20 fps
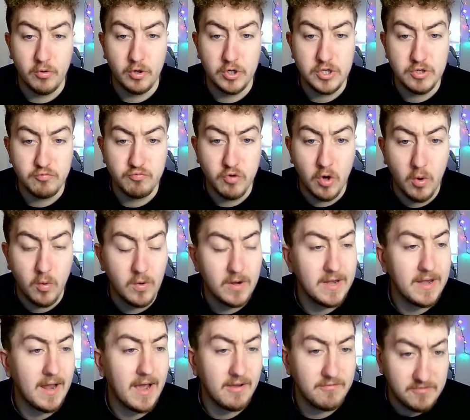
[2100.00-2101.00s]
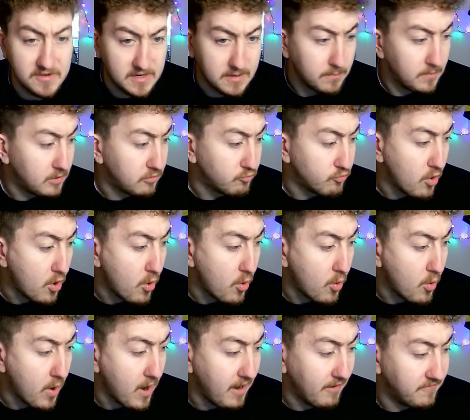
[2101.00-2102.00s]
you rolling? I think I'm going to
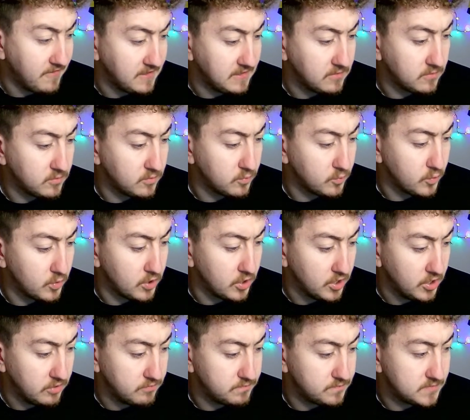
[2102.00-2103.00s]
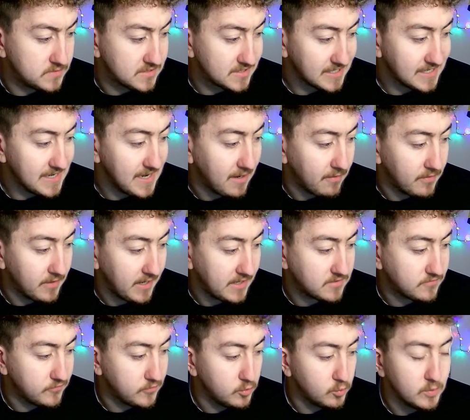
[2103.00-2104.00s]
roll. I think we're going to see how the
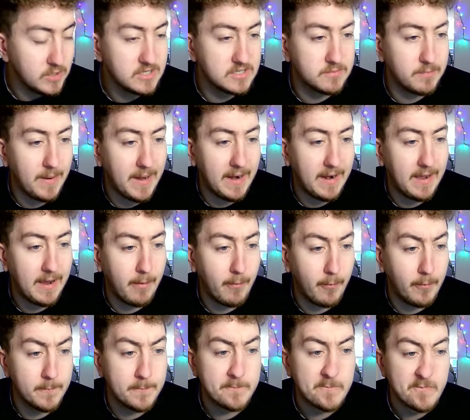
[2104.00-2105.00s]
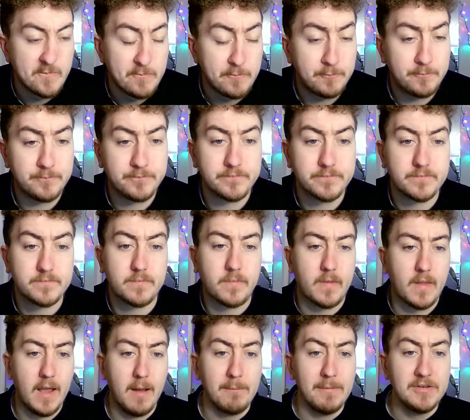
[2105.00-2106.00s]
next few weeks pan out.
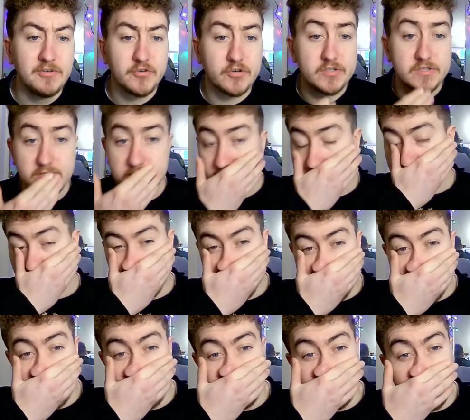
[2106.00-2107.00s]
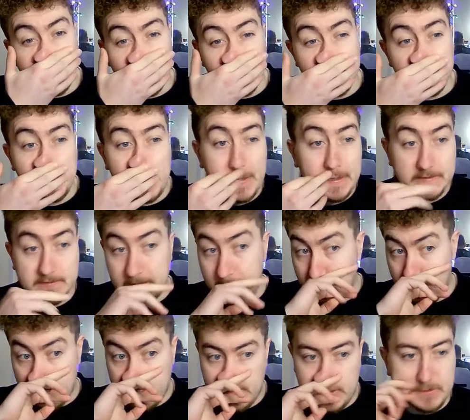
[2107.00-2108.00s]
I'm interested to see what Kivior's minutes are
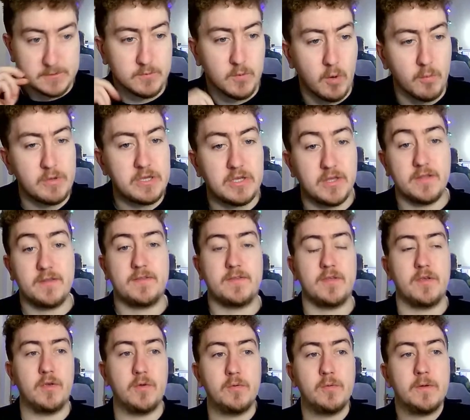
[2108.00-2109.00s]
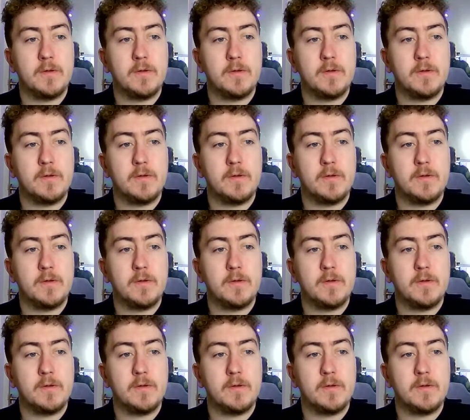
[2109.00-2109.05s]
like, because what we could do